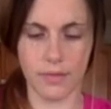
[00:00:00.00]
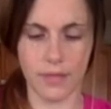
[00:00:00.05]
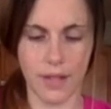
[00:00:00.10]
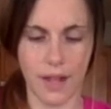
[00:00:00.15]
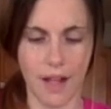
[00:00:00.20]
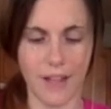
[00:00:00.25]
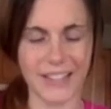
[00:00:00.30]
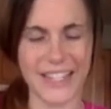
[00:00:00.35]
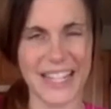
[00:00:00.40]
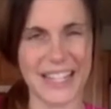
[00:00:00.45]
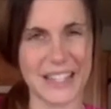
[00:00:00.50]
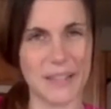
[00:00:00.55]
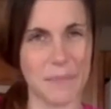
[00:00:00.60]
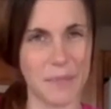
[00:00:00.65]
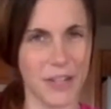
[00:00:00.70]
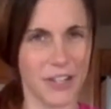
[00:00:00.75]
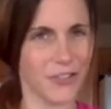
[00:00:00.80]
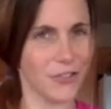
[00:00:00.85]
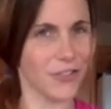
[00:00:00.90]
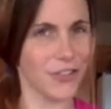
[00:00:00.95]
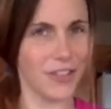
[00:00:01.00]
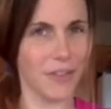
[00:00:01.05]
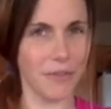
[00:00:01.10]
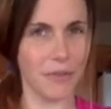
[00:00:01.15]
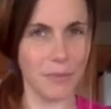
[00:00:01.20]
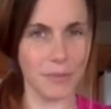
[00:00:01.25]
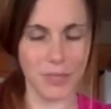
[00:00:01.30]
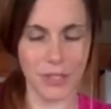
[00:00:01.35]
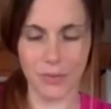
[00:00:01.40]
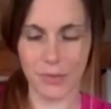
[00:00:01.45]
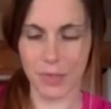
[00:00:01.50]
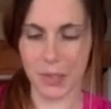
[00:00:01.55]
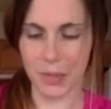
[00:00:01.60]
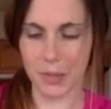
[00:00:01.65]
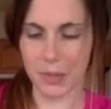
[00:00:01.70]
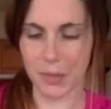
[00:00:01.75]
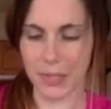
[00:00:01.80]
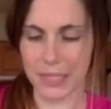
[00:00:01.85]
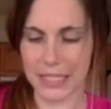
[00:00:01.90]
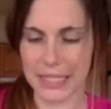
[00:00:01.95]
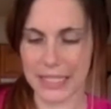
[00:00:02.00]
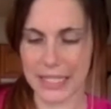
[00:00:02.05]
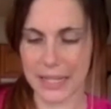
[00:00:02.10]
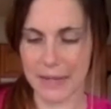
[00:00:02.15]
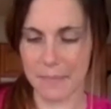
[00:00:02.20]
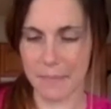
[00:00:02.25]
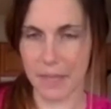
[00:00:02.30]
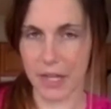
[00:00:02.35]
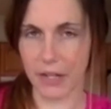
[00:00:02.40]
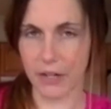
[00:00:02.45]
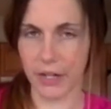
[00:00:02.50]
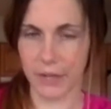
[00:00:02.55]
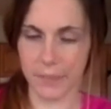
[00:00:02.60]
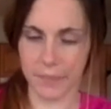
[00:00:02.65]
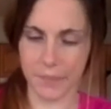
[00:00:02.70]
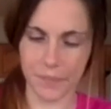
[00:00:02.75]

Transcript: I'll take some pictures of him too so you can see him better.